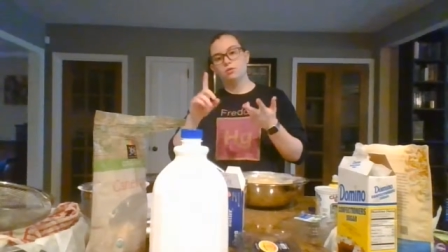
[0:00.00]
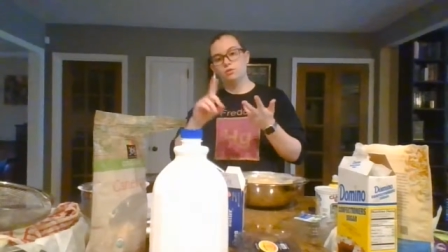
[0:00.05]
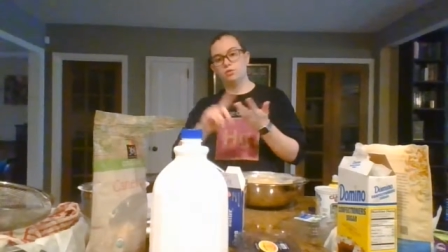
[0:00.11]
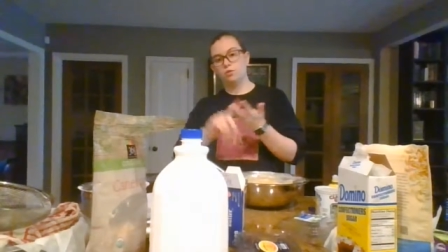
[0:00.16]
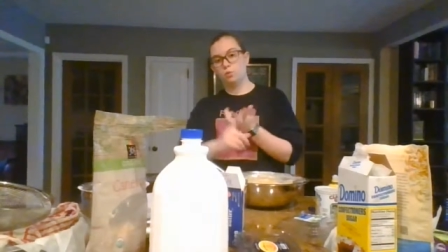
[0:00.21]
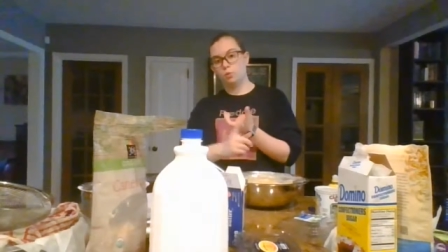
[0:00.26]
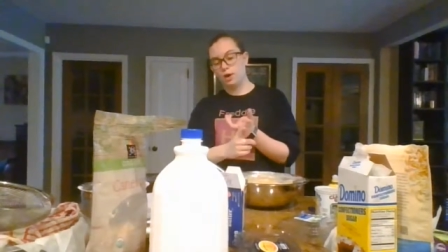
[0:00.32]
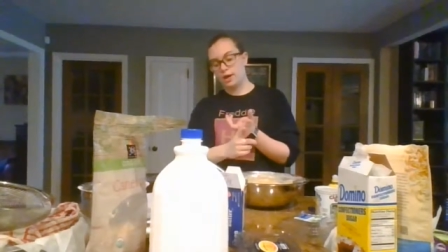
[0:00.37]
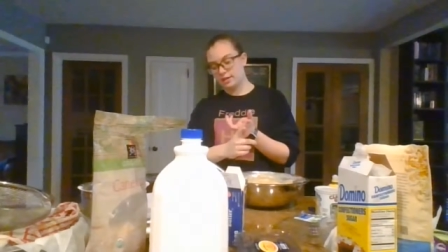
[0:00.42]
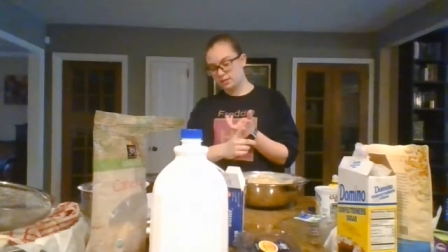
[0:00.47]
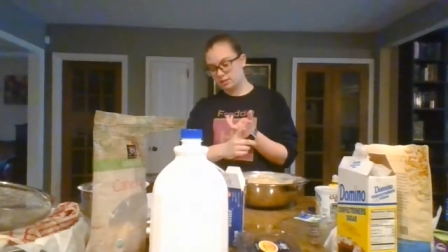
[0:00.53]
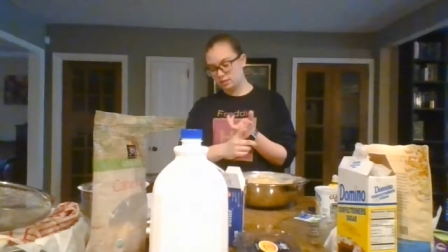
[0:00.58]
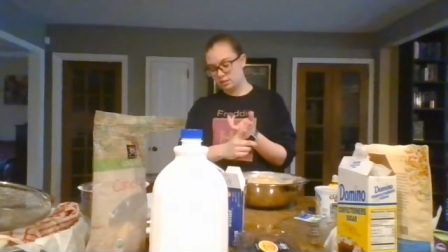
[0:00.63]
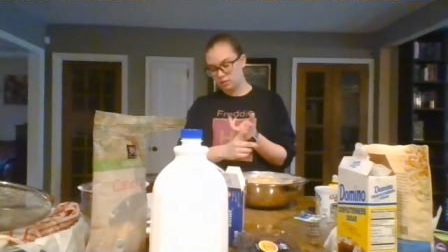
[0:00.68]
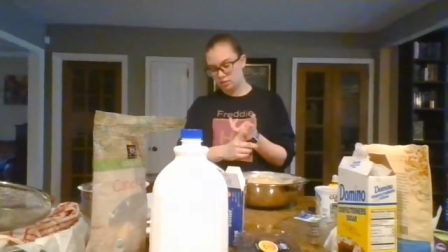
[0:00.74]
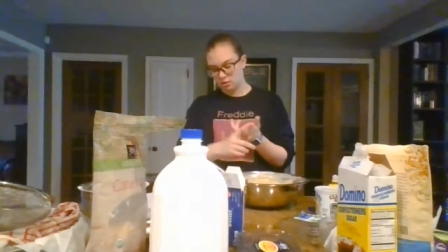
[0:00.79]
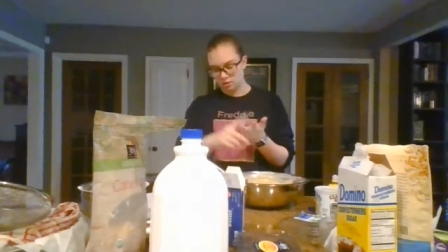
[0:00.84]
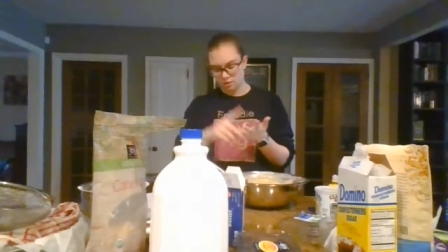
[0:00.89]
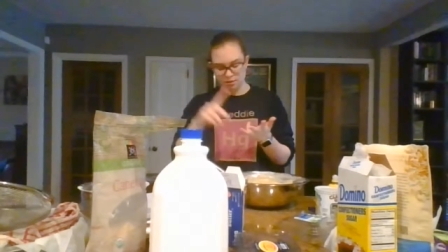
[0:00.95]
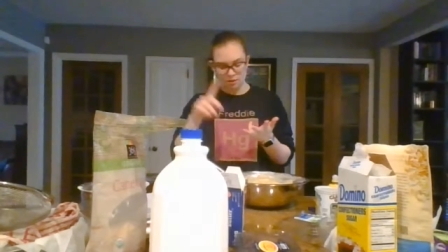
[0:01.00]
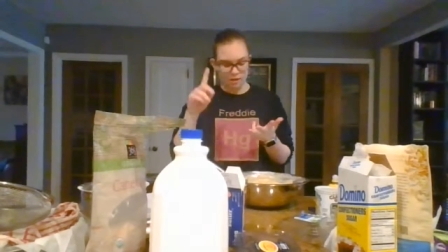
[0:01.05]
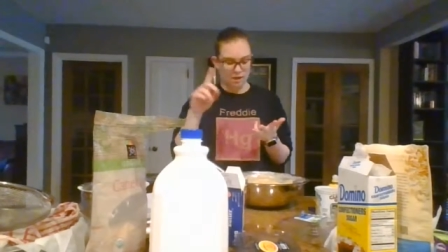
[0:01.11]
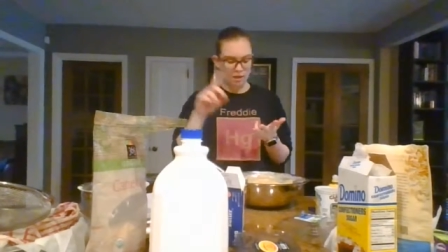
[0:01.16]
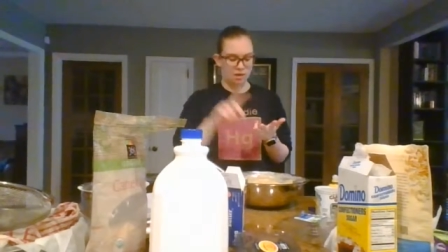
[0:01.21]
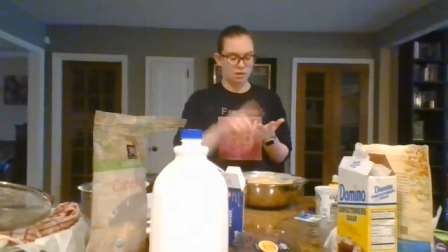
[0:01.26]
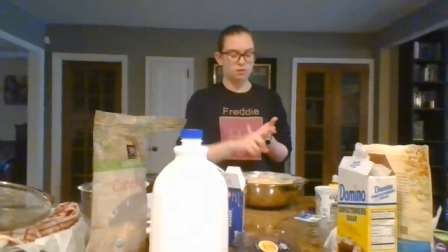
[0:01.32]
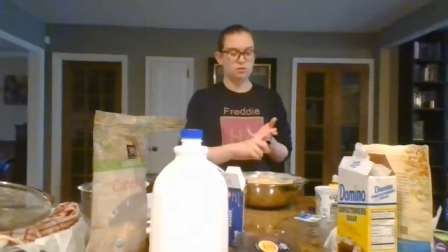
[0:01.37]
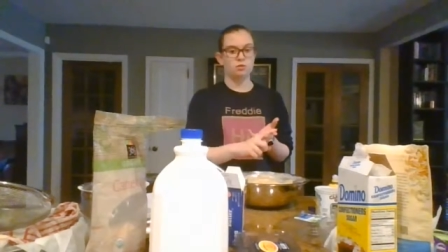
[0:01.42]
the West,
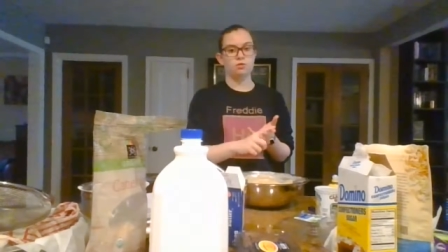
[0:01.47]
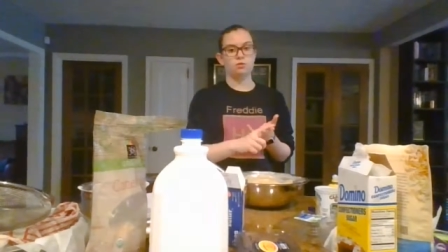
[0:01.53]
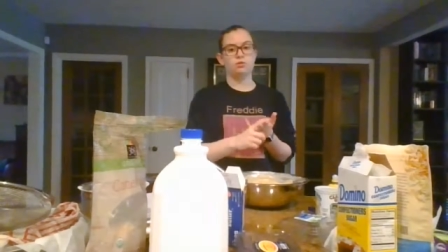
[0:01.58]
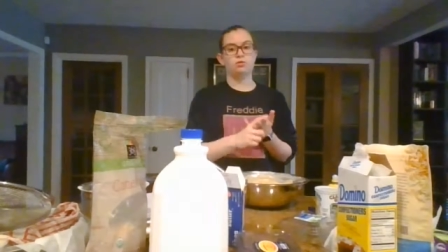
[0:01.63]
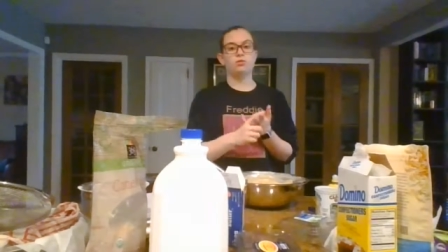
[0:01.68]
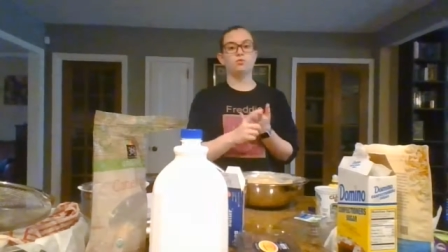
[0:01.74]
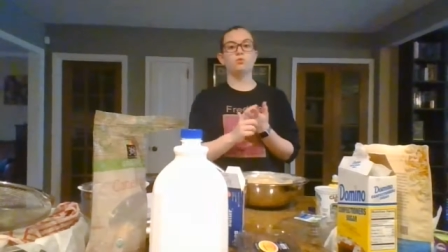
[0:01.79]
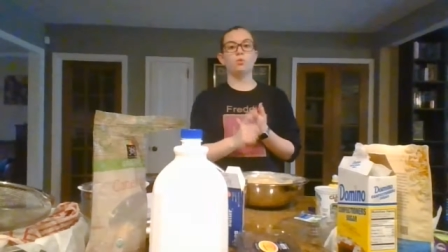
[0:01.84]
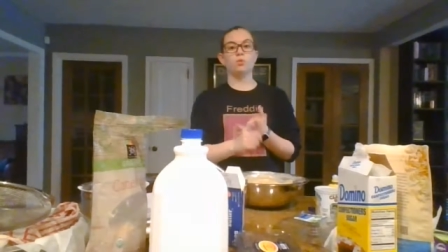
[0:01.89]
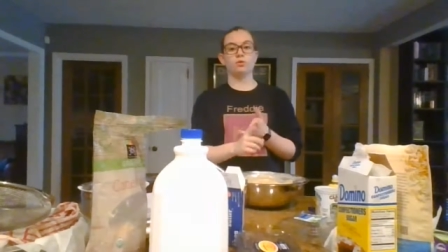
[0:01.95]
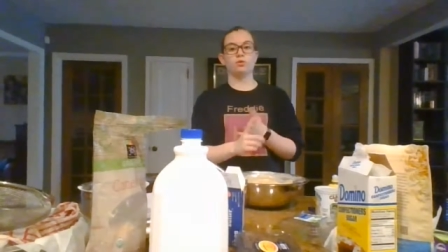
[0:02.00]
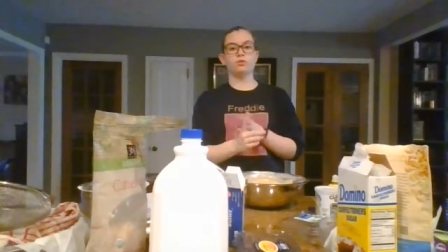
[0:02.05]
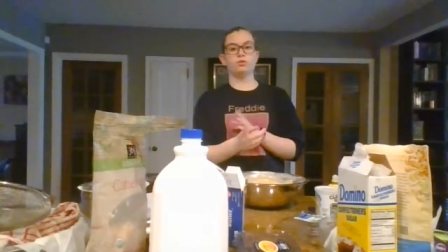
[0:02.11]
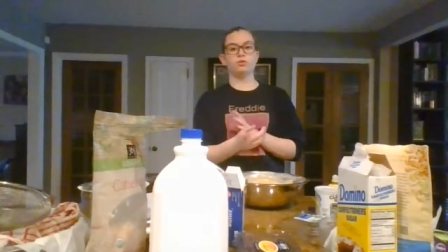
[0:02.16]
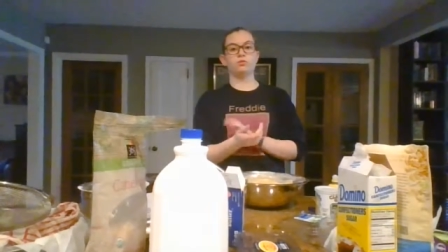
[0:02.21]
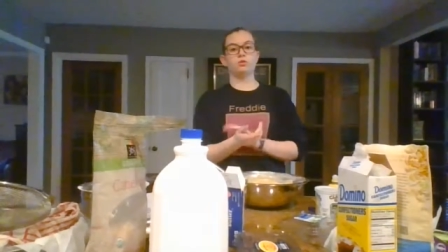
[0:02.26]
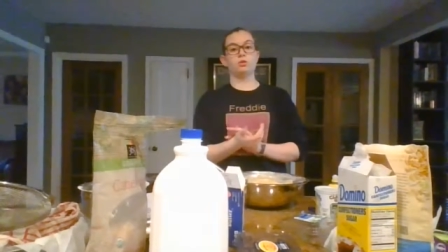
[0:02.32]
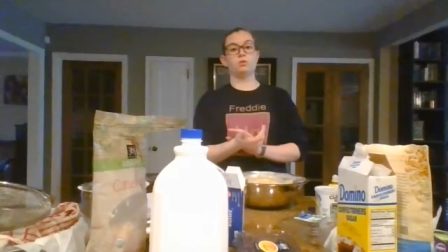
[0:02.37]
and northern